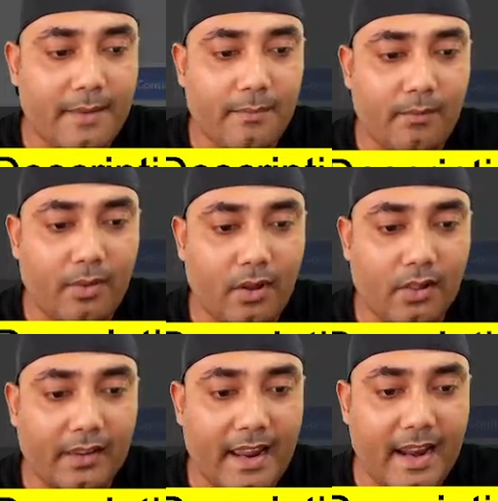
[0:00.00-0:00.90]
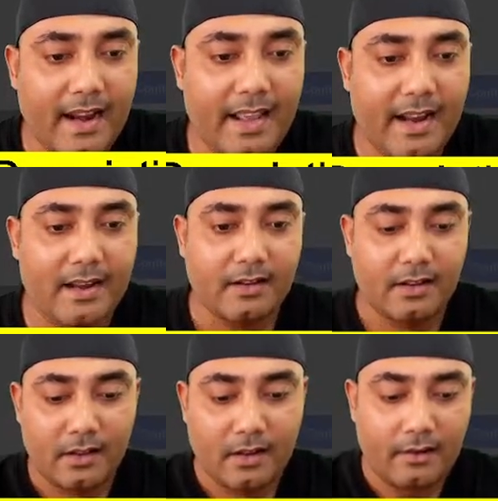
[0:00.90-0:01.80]
bulk ad and
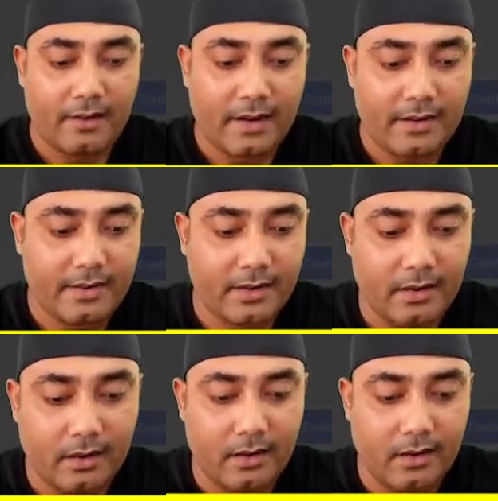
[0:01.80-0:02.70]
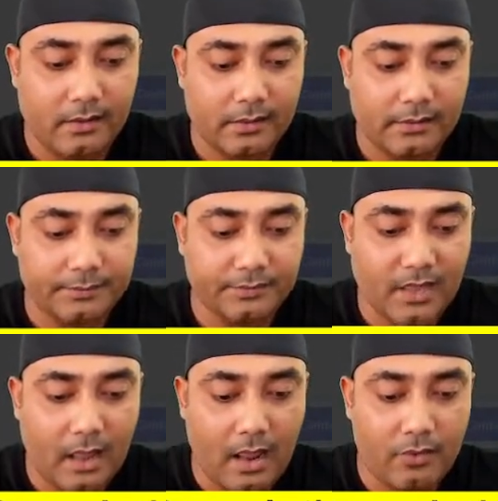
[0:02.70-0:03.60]
write
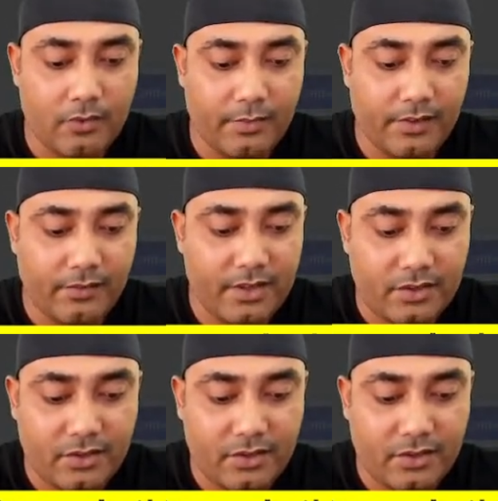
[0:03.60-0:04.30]
how to be rich.